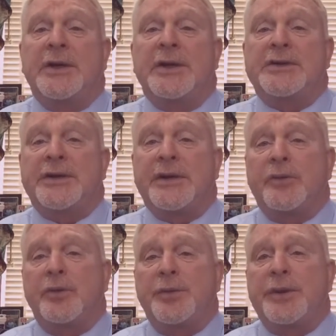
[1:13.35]
They said it
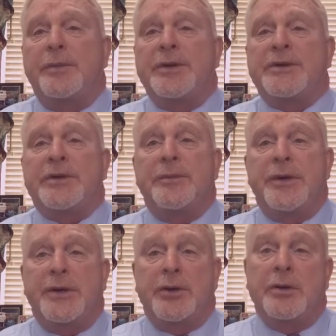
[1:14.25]
would be a
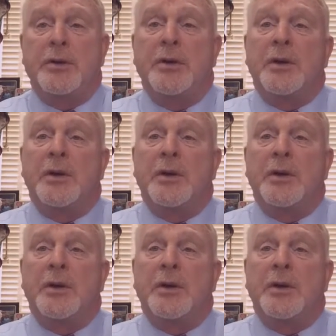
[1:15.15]
misdemeanor